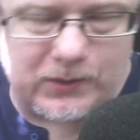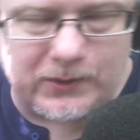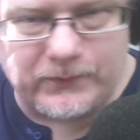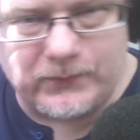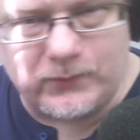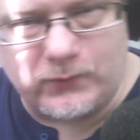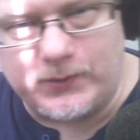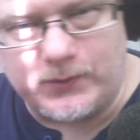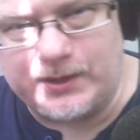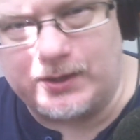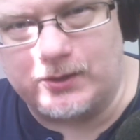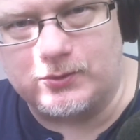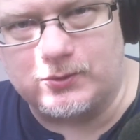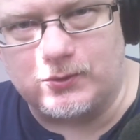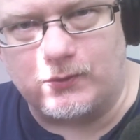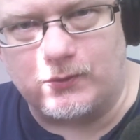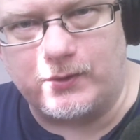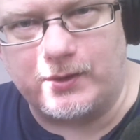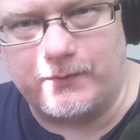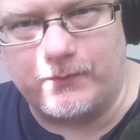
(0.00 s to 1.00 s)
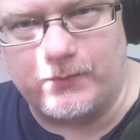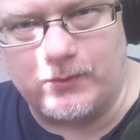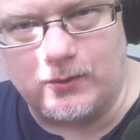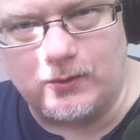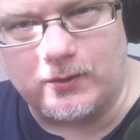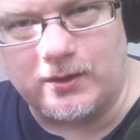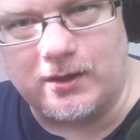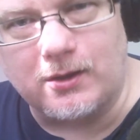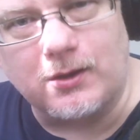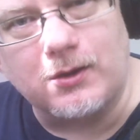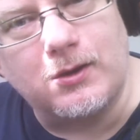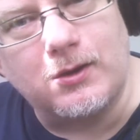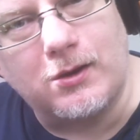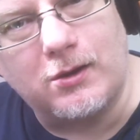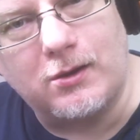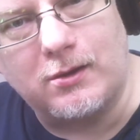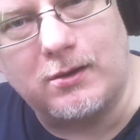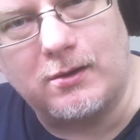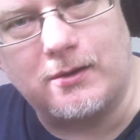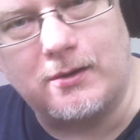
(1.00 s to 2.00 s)
I'm really sorry. I'm looking
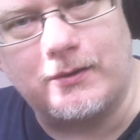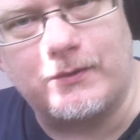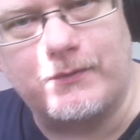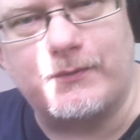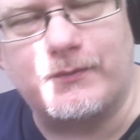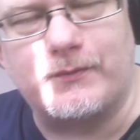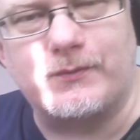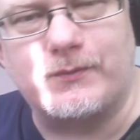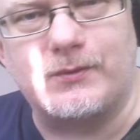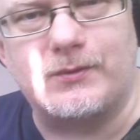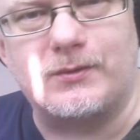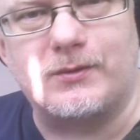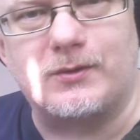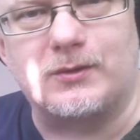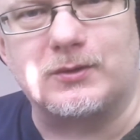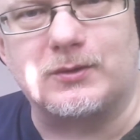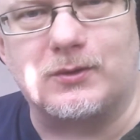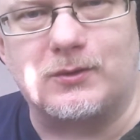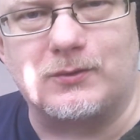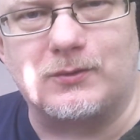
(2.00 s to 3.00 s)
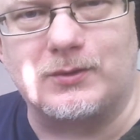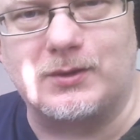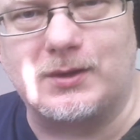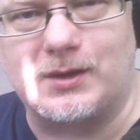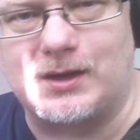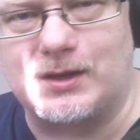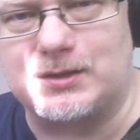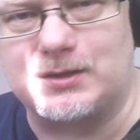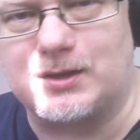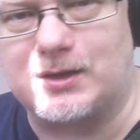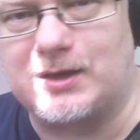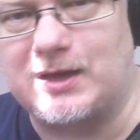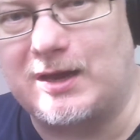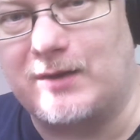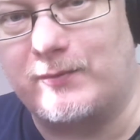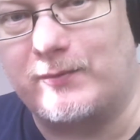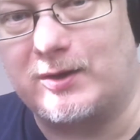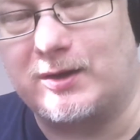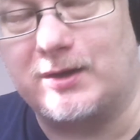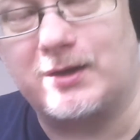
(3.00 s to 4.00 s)
not on at the
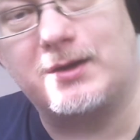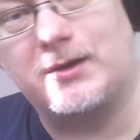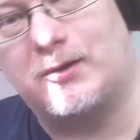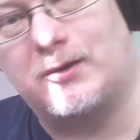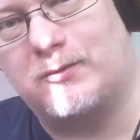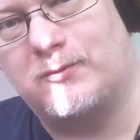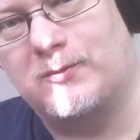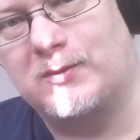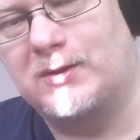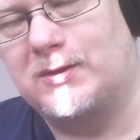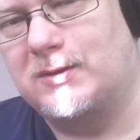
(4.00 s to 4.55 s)
camera. I know.